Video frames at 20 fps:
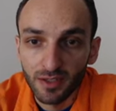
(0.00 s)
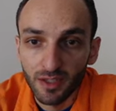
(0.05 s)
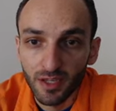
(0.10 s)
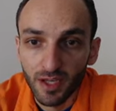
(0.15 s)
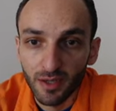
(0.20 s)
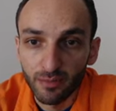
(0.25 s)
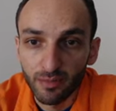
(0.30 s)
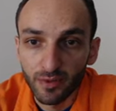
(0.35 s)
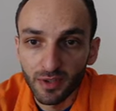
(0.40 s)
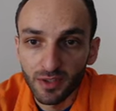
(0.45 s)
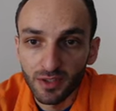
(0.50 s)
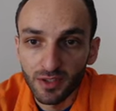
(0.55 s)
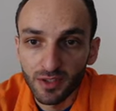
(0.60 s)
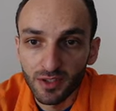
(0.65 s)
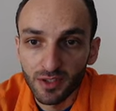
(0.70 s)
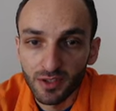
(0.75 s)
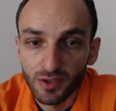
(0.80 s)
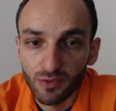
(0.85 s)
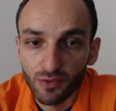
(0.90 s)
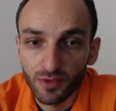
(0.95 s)
I played
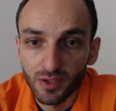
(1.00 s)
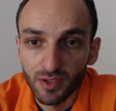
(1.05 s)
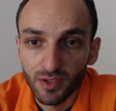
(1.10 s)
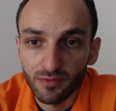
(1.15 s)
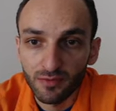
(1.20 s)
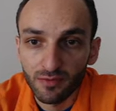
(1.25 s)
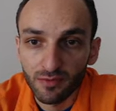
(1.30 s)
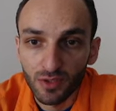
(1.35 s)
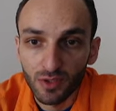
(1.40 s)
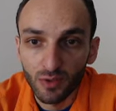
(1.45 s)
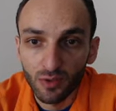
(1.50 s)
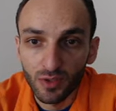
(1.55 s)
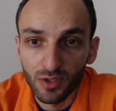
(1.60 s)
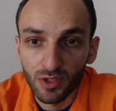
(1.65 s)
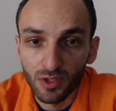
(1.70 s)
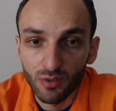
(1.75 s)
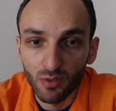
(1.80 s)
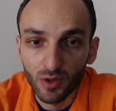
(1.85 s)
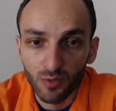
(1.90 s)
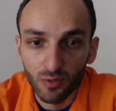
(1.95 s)
this, queen f3, queen
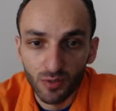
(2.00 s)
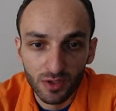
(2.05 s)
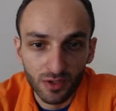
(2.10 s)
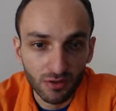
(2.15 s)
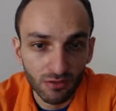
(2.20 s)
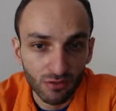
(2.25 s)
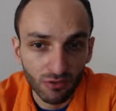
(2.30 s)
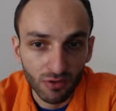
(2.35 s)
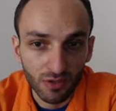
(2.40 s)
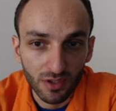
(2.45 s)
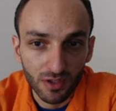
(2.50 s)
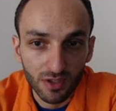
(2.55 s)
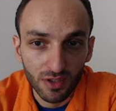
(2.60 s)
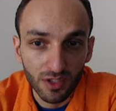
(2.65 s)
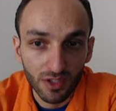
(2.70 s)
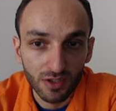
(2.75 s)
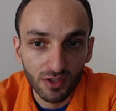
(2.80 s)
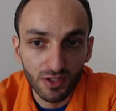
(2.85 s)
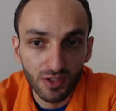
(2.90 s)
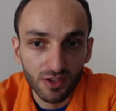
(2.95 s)
d1 was stronger,
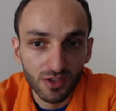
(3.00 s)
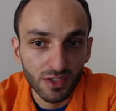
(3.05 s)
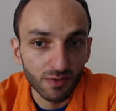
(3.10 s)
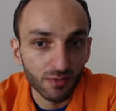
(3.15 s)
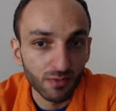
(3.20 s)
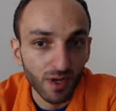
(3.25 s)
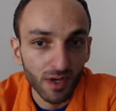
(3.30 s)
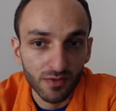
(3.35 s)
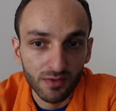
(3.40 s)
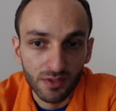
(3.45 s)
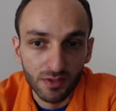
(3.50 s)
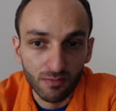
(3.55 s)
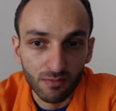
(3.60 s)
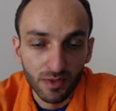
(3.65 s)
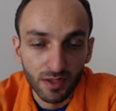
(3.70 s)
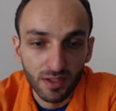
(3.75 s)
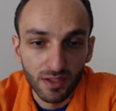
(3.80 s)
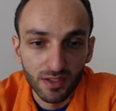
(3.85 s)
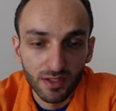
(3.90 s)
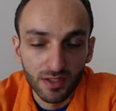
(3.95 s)
and then c5
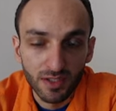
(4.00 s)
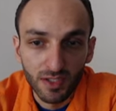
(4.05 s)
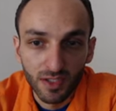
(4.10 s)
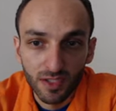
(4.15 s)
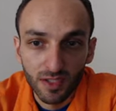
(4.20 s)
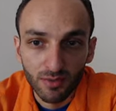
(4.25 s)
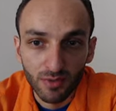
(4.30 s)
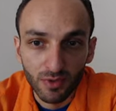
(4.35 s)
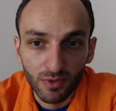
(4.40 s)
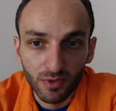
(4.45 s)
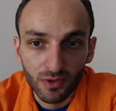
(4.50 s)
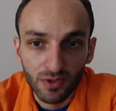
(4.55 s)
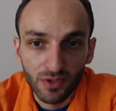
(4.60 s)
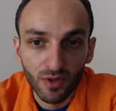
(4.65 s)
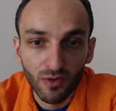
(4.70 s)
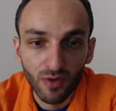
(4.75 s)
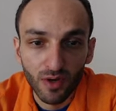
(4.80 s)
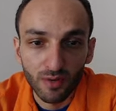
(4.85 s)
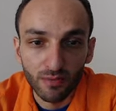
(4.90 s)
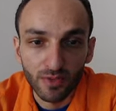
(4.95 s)
simply. Because
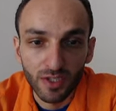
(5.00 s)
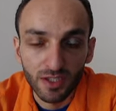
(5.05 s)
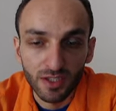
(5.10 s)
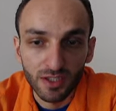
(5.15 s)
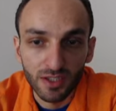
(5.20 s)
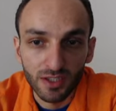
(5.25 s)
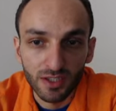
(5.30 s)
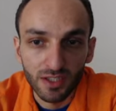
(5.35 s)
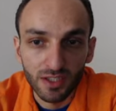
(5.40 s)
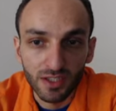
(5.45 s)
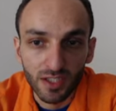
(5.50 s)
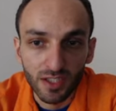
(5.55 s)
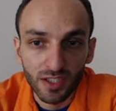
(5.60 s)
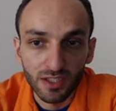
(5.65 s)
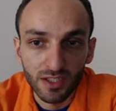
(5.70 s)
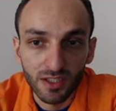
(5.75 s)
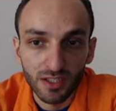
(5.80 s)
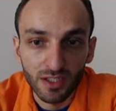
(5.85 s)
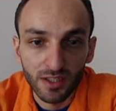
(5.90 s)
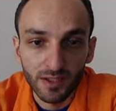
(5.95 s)
now I'm getting this
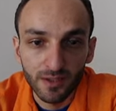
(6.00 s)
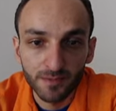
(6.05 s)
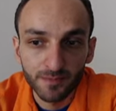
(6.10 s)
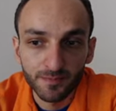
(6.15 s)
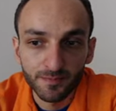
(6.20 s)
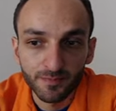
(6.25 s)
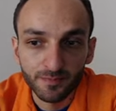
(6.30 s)
idea.